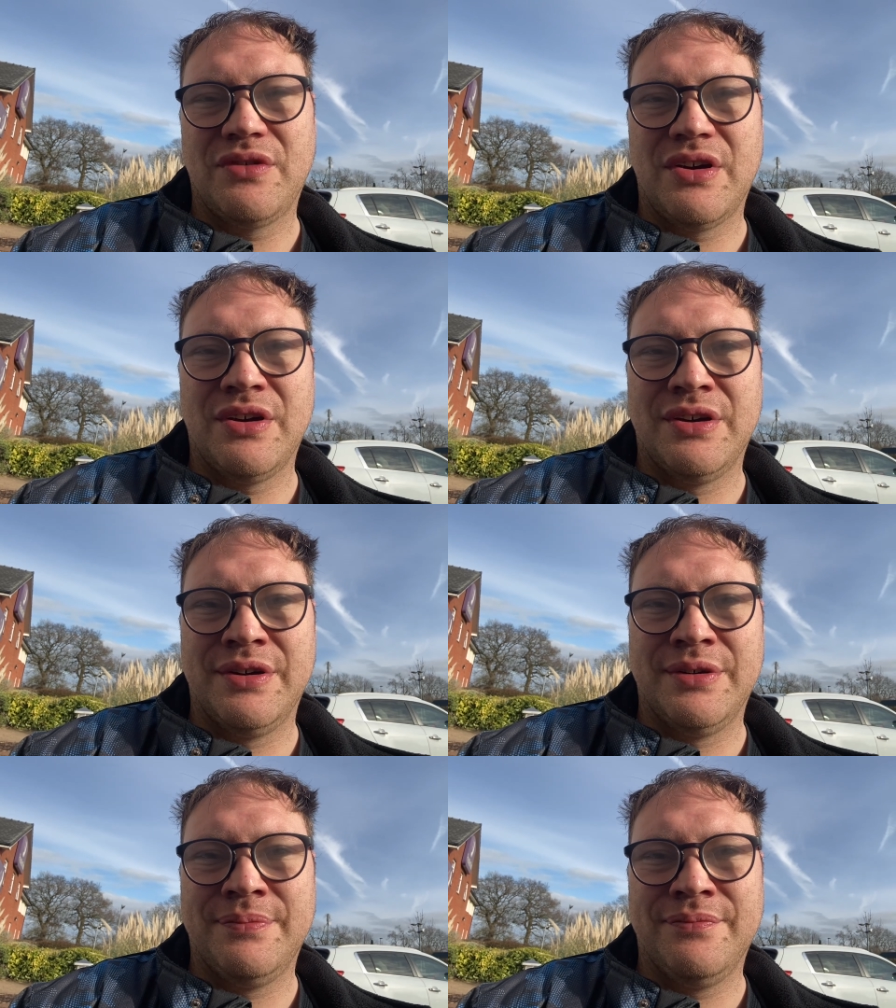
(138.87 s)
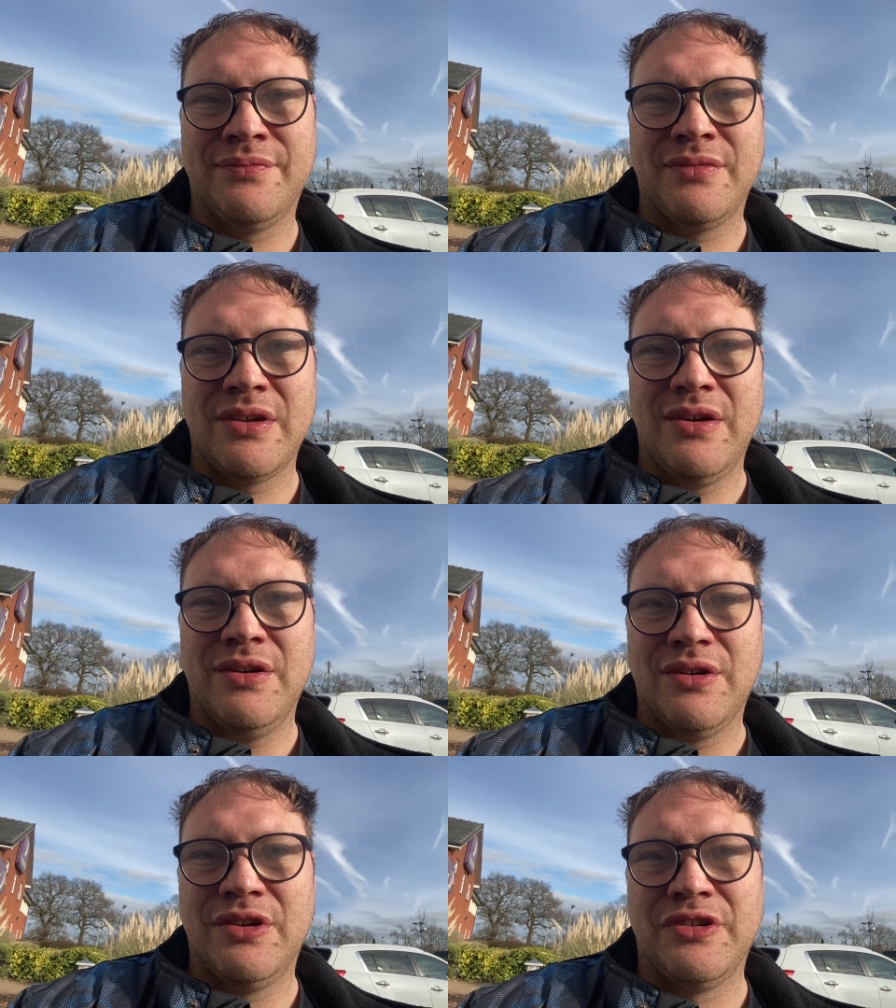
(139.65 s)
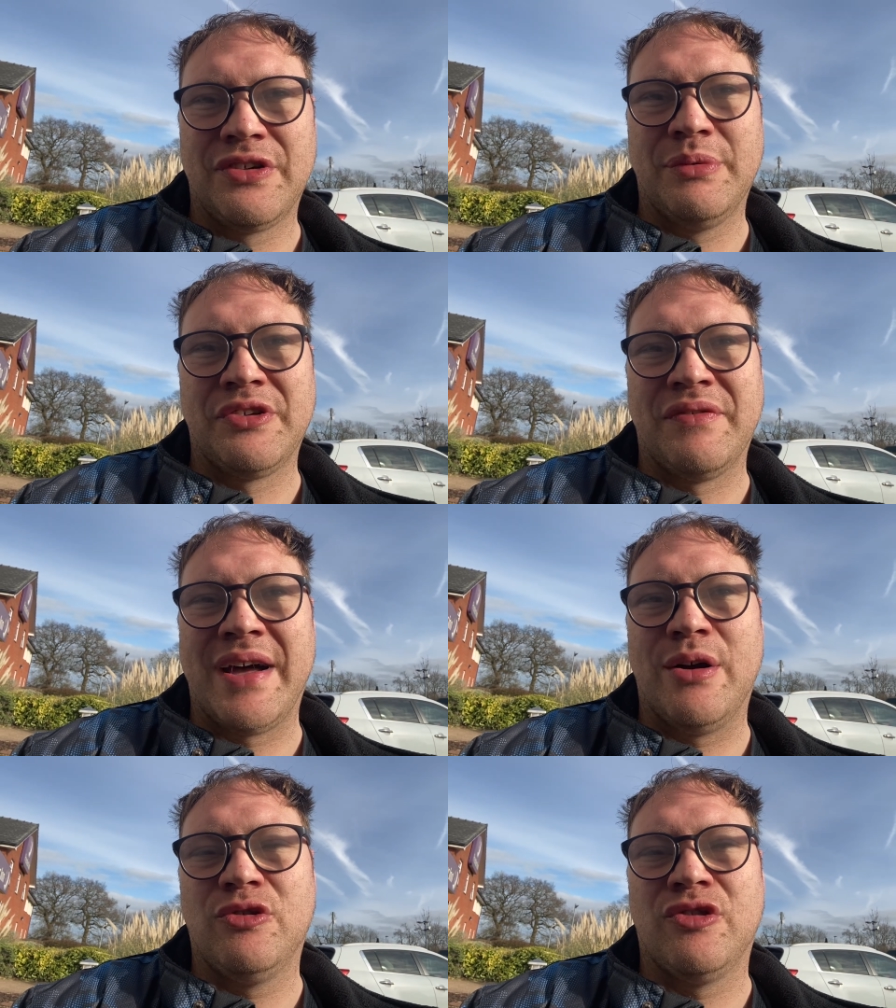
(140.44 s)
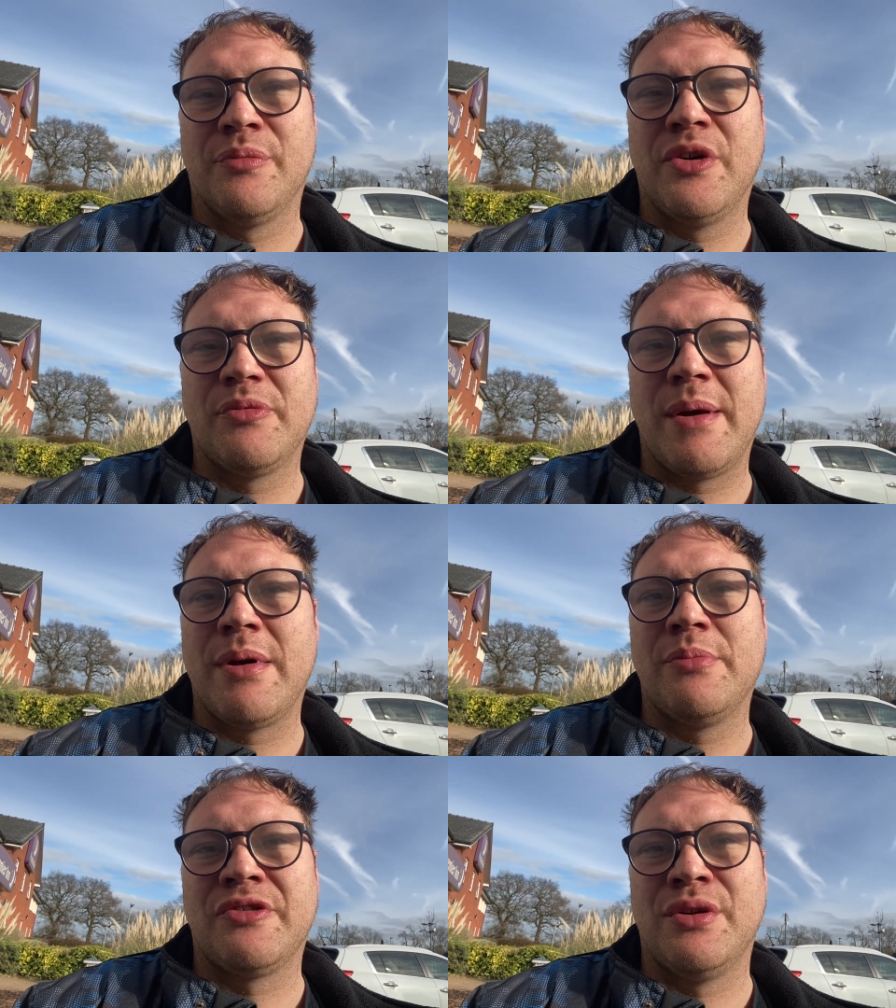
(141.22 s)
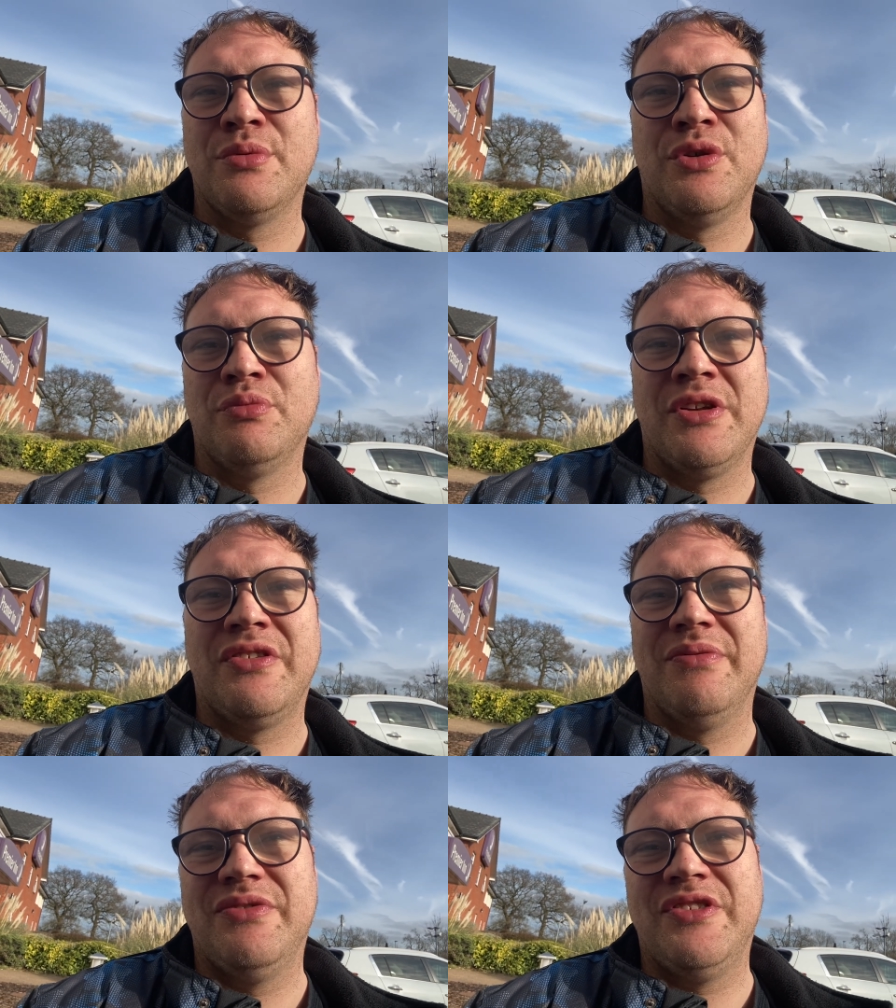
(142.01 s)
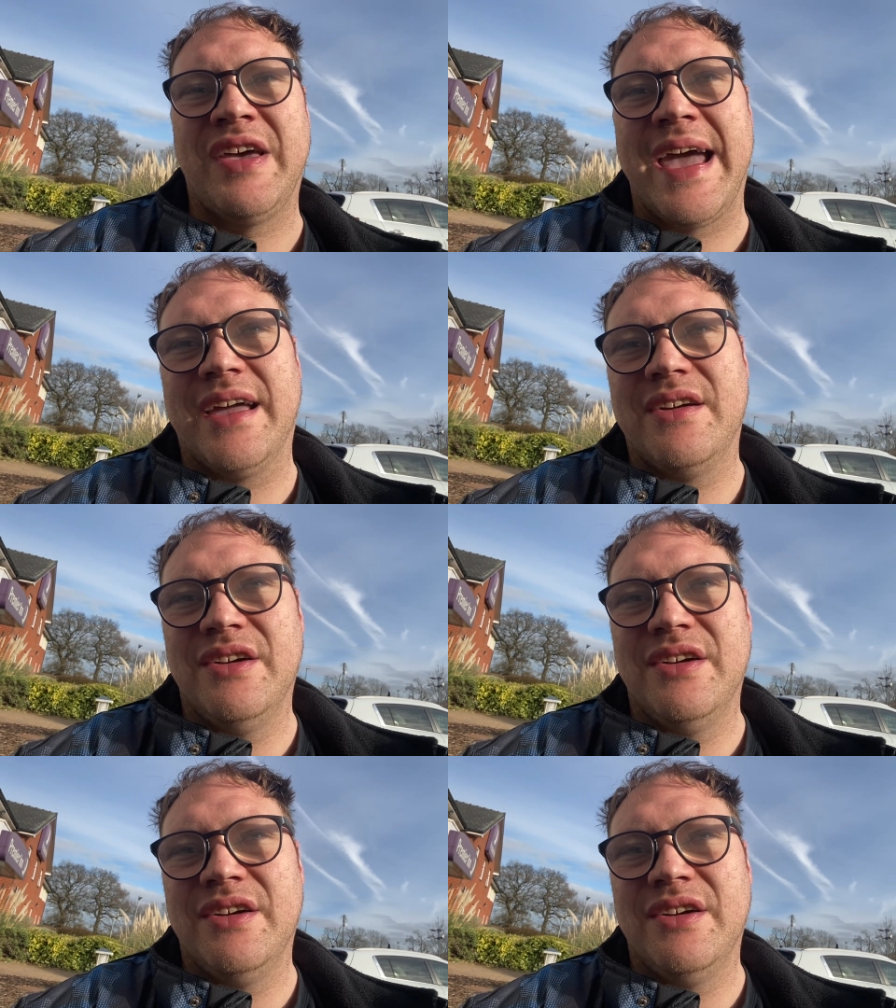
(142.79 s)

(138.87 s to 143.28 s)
because um, there was a voucher and because my mum's no good with tech.